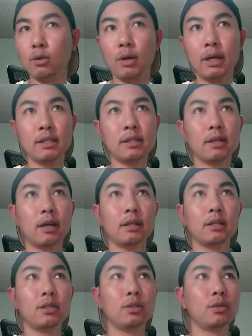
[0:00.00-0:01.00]
right
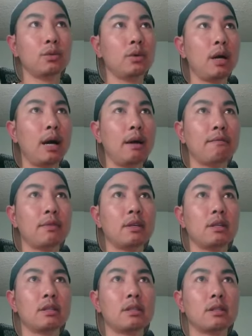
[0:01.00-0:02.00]
side you have
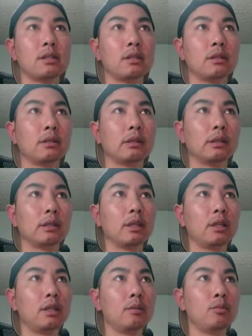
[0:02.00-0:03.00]
this
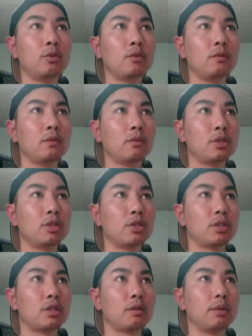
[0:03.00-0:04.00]
key move,
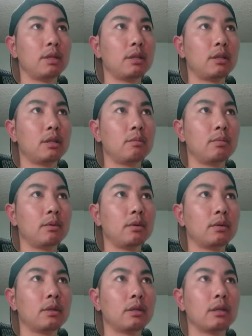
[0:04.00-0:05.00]
which is complete
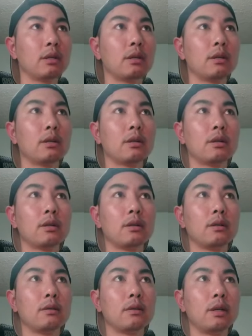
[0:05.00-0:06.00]
keyboard.
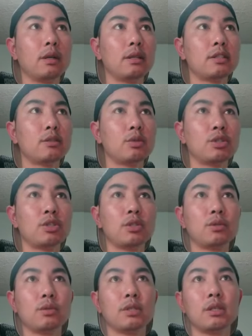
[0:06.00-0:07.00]
Okay, let's
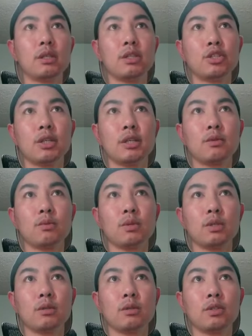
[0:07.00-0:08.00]
switch to English as
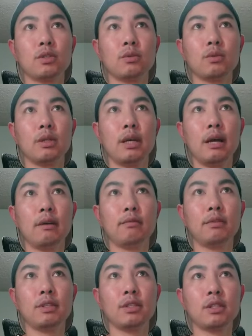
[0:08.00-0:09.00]
well. So they have
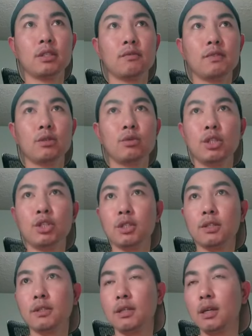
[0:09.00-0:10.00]
these configurations.
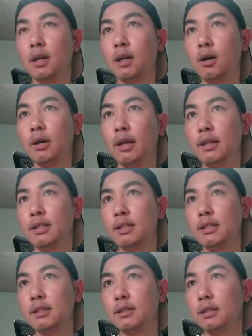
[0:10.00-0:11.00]
Okay,
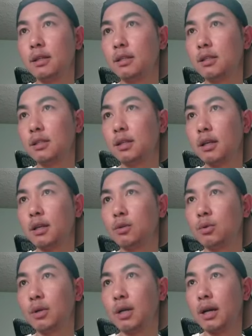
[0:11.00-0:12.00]
let's take a look
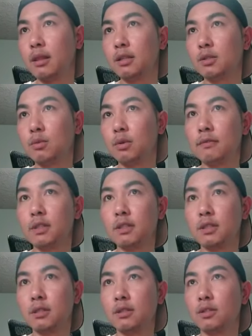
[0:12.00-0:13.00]
at this one first.
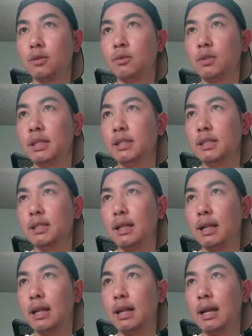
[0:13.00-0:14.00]
So this
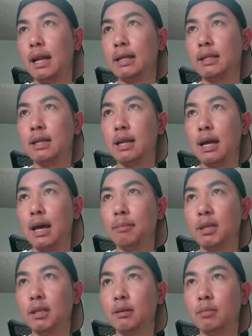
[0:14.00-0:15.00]
lat lab
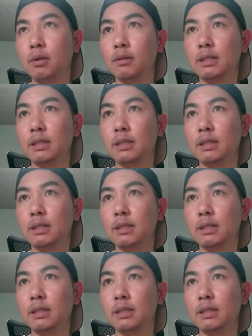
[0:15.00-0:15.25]
keyboard.